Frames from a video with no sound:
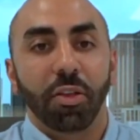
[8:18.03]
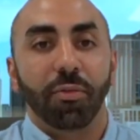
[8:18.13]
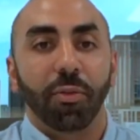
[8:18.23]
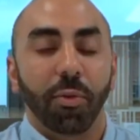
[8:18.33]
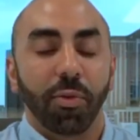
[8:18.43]

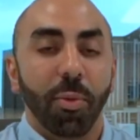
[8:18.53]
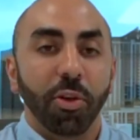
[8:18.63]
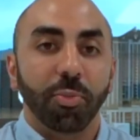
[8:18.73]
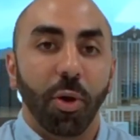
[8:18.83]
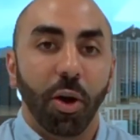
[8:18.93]
for the
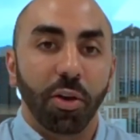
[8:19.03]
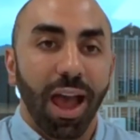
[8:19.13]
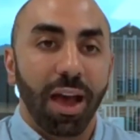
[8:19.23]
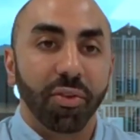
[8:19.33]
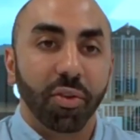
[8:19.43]
most part,
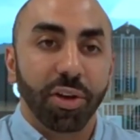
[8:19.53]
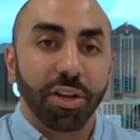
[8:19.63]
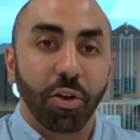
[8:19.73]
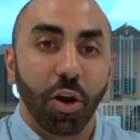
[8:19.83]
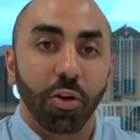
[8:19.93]
have a green
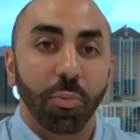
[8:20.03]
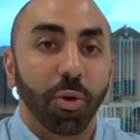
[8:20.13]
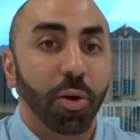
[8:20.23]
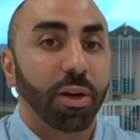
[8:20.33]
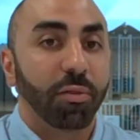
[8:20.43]
card or
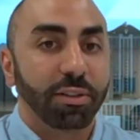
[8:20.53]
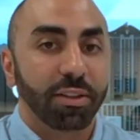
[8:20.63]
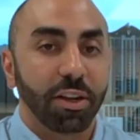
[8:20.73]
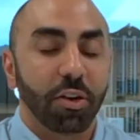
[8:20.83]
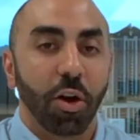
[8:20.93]
permanent
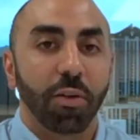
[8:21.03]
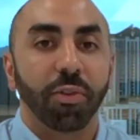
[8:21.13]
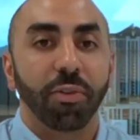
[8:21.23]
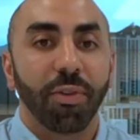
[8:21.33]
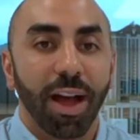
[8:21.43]
resident card for
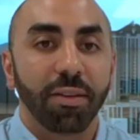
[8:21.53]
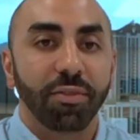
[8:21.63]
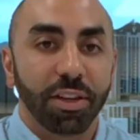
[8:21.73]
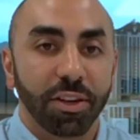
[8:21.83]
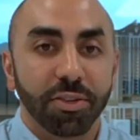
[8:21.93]
5
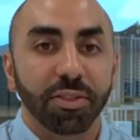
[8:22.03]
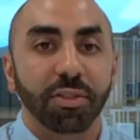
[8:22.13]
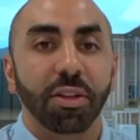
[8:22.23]
years.